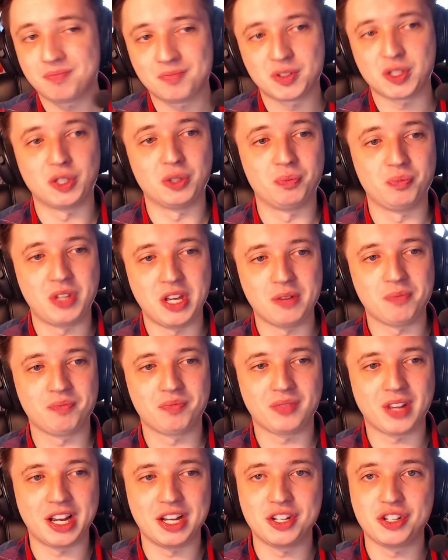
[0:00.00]
So yeah,
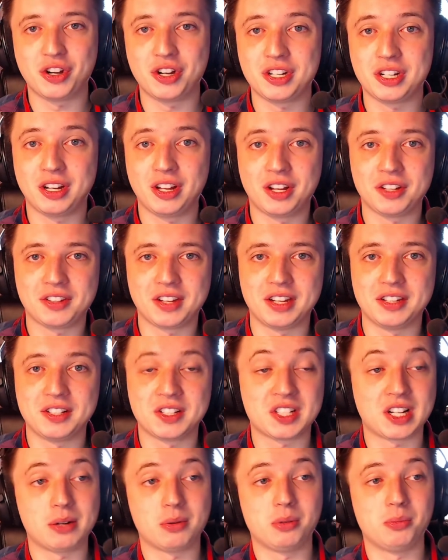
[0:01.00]
I enjoy it a lot and
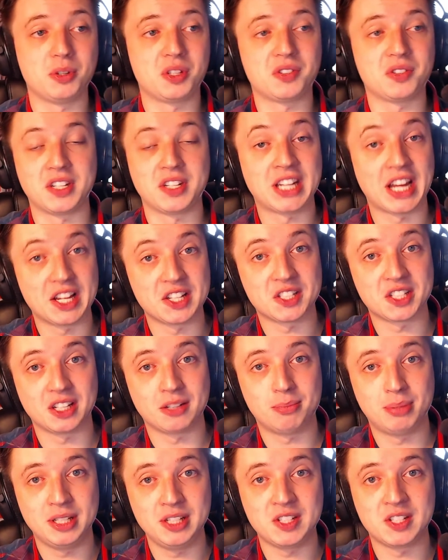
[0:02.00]
this album is
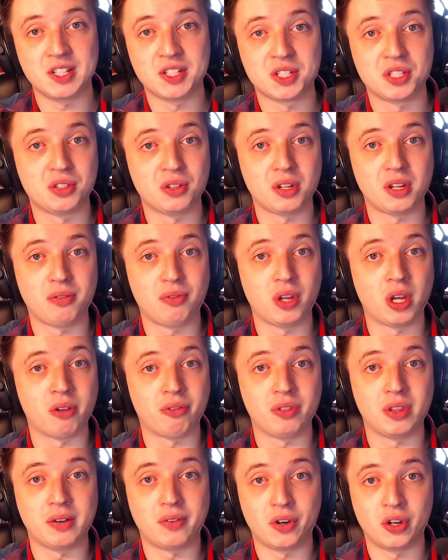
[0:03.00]
fantastic. Please listen to it if you
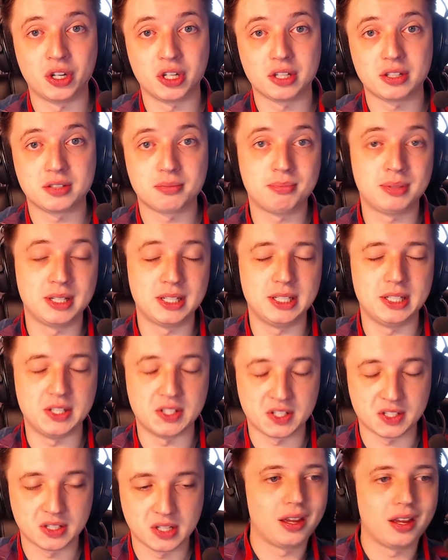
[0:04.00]
have never heard it,
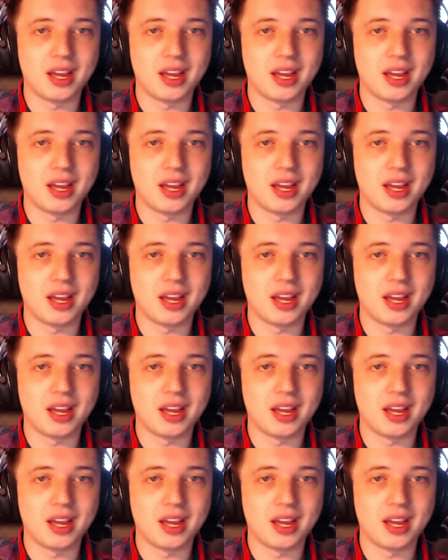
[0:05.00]
please.